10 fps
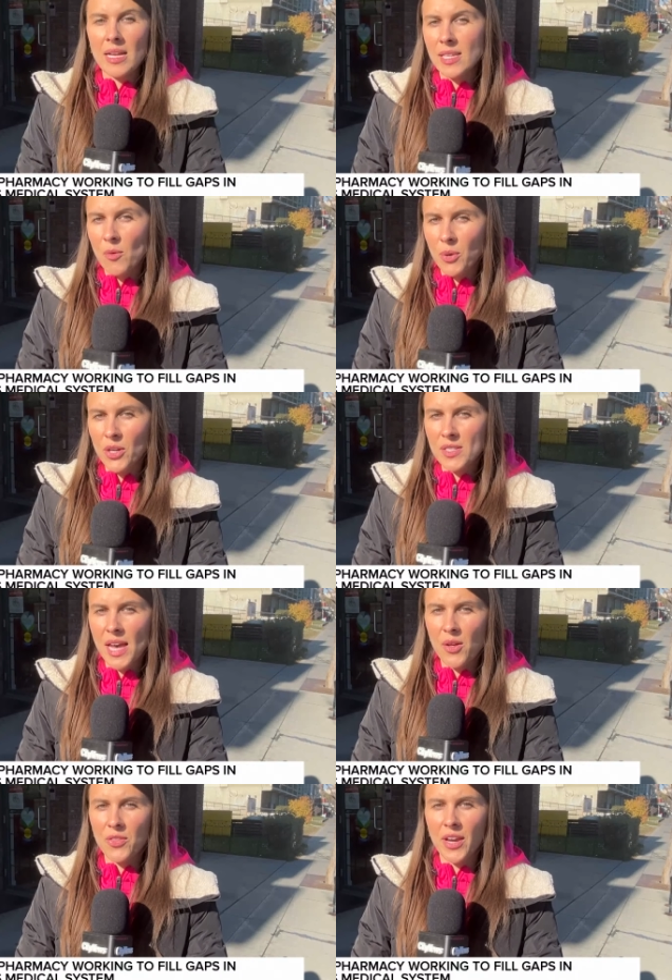As Alberta's
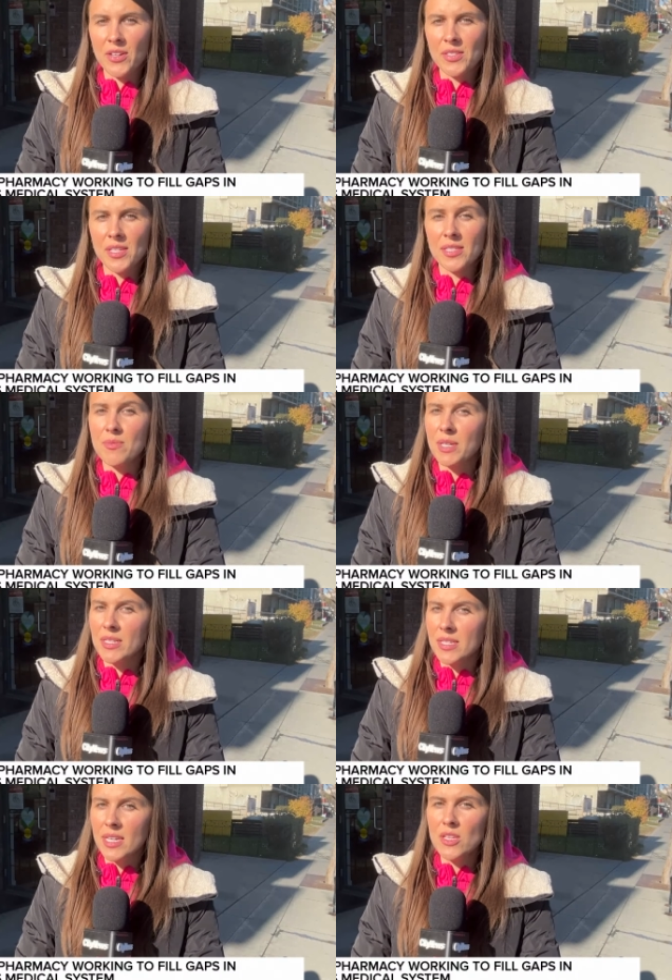healthcare system
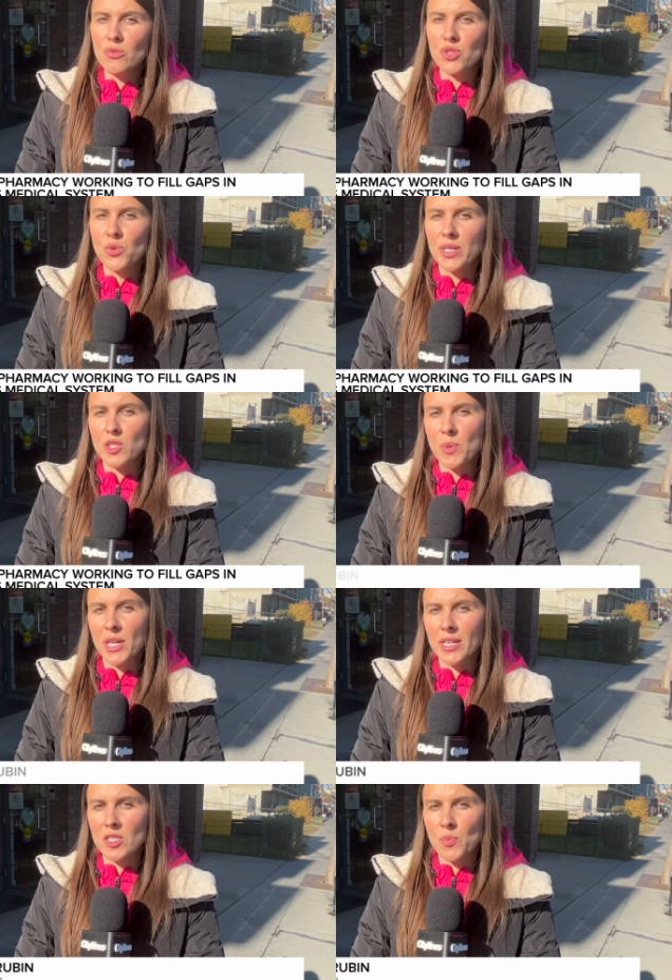continues to
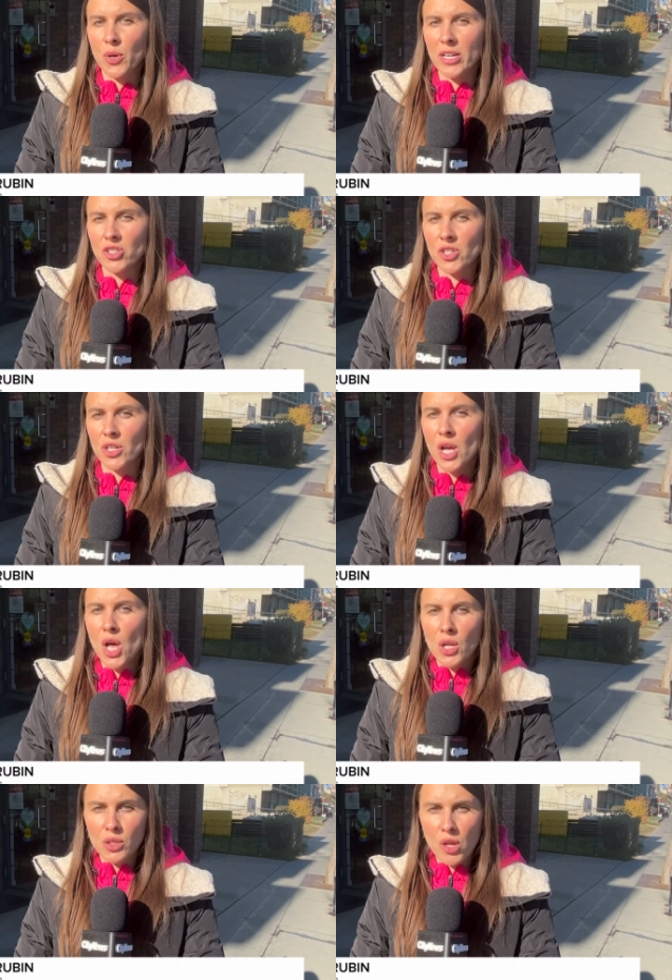experience pressure,
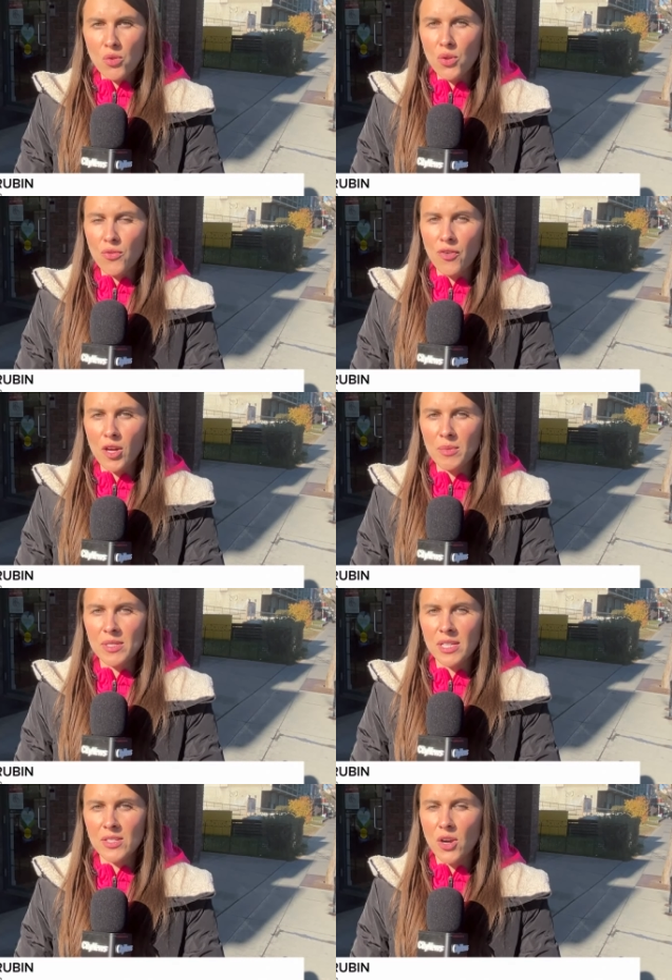local
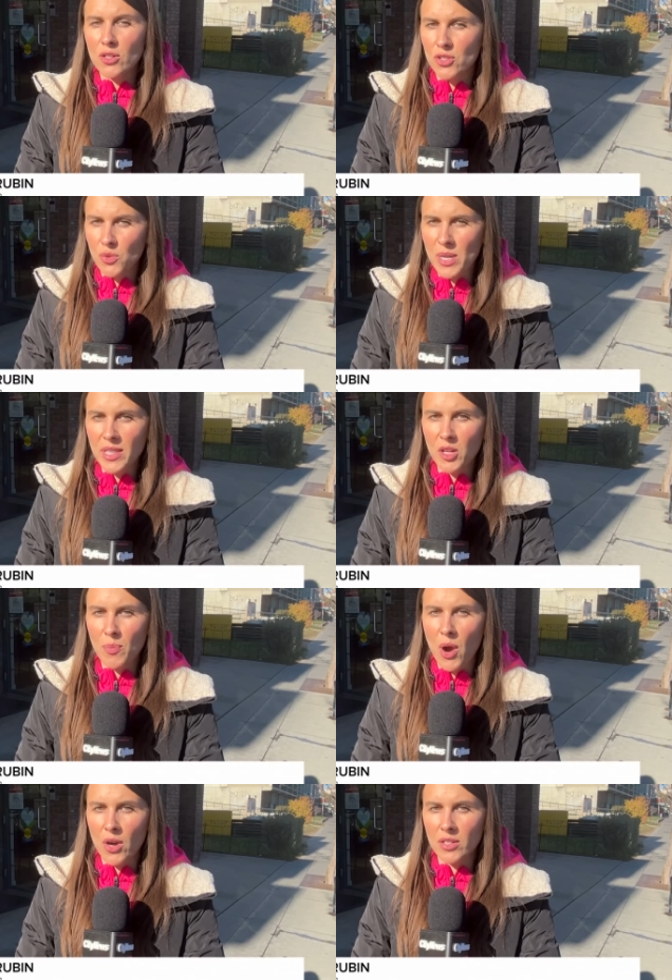pharmacies are doing their
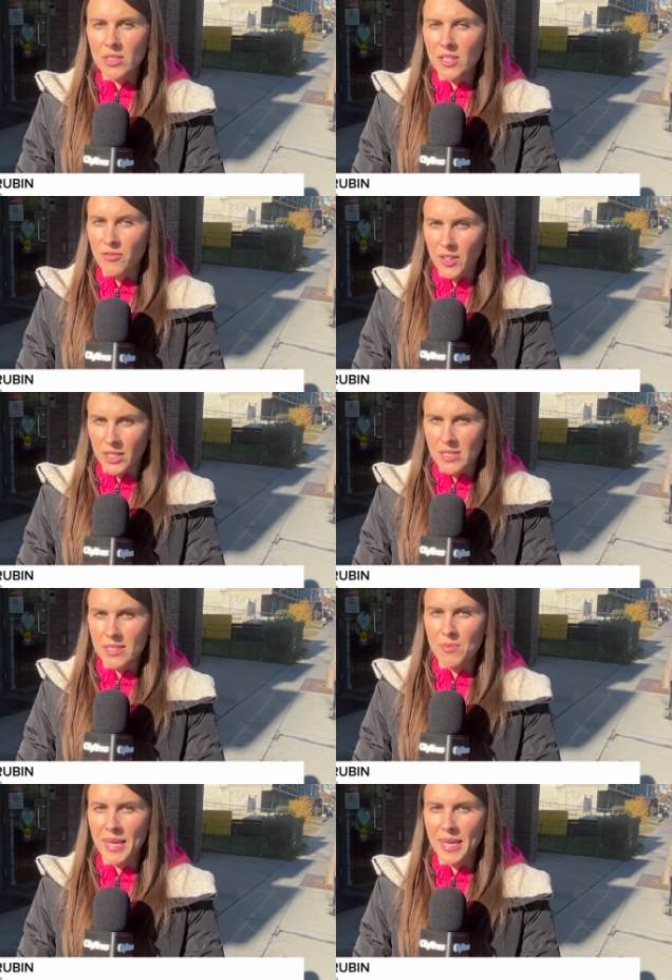part to fill in some